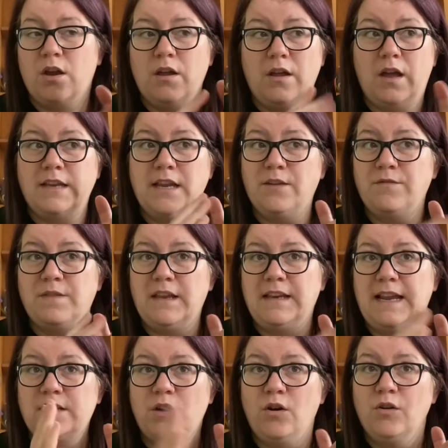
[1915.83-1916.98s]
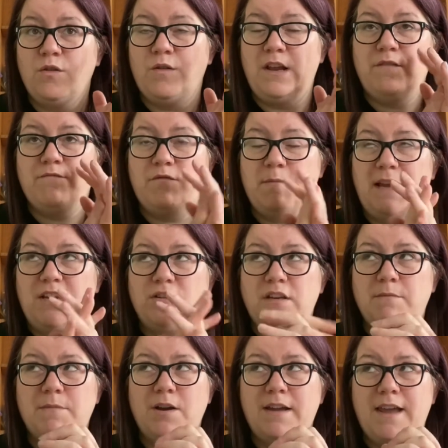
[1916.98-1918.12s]
I don't think that's concrete information
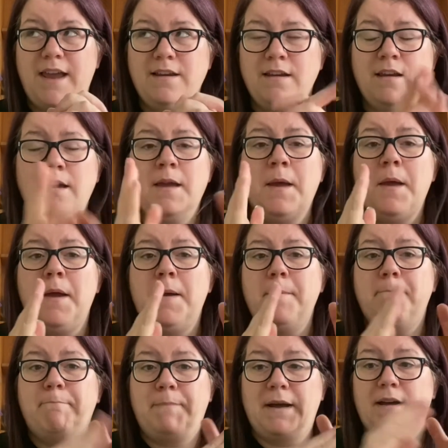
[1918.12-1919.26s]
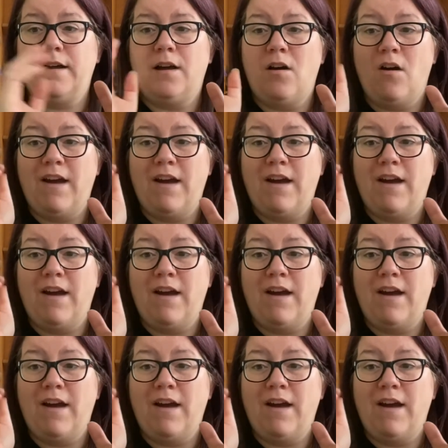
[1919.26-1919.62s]
in my head, but I